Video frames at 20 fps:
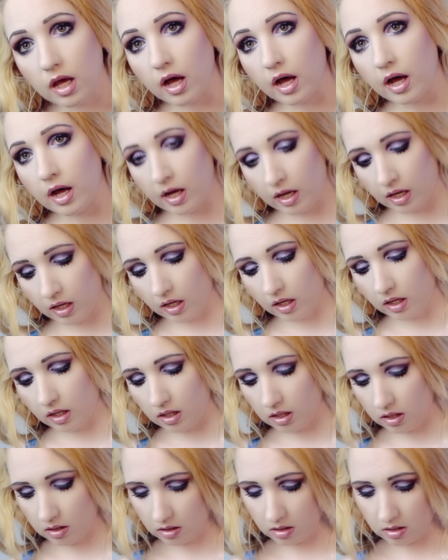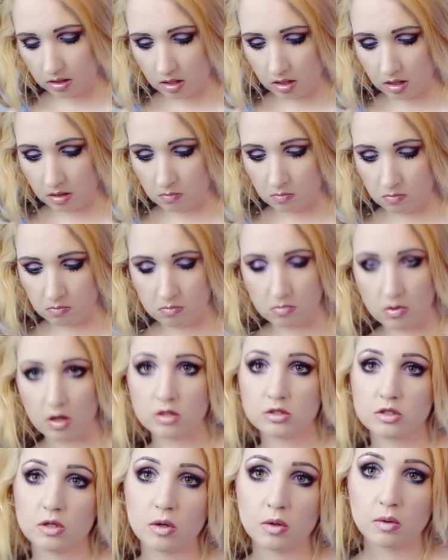I am
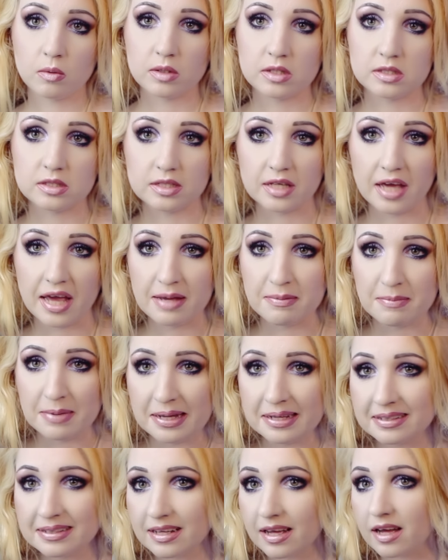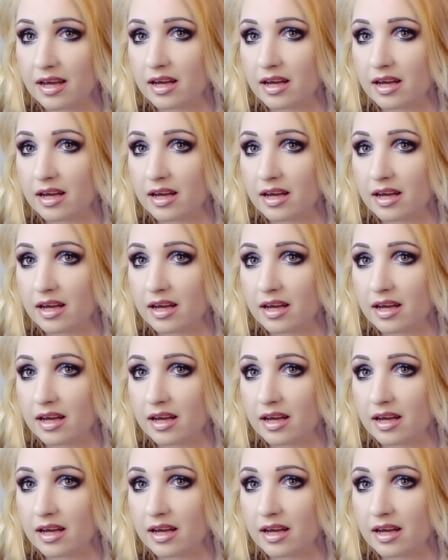also into gaming,